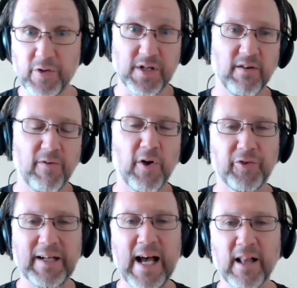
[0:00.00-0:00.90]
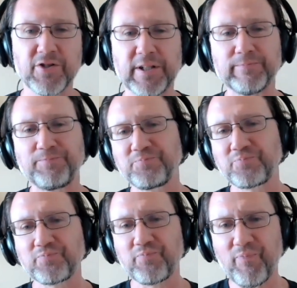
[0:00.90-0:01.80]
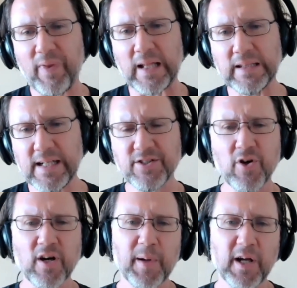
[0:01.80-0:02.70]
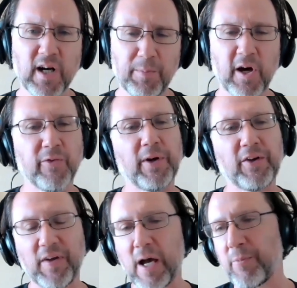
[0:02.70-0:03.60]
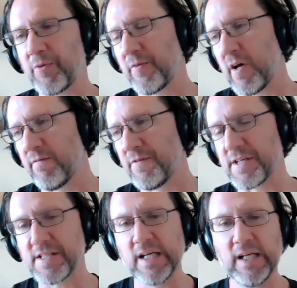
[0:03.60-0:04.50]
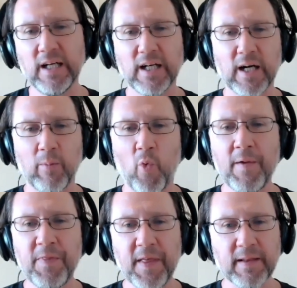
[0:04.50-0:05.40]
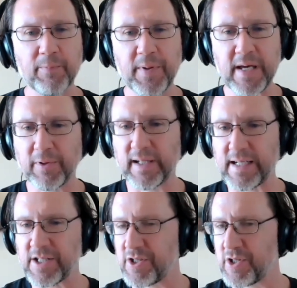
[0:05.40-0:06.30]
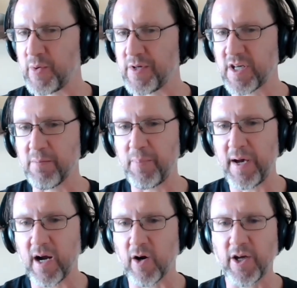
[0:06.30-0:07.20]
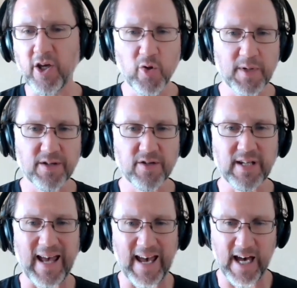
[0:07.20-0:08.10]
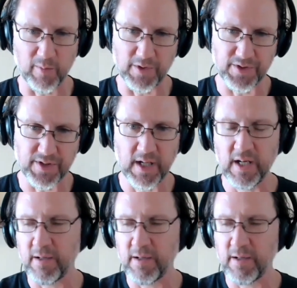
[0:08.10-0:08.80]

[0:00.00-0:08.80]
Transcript: using a false analogy. Let's talk about a couple other examples of this. One thing that people like to do is compare humans to animals,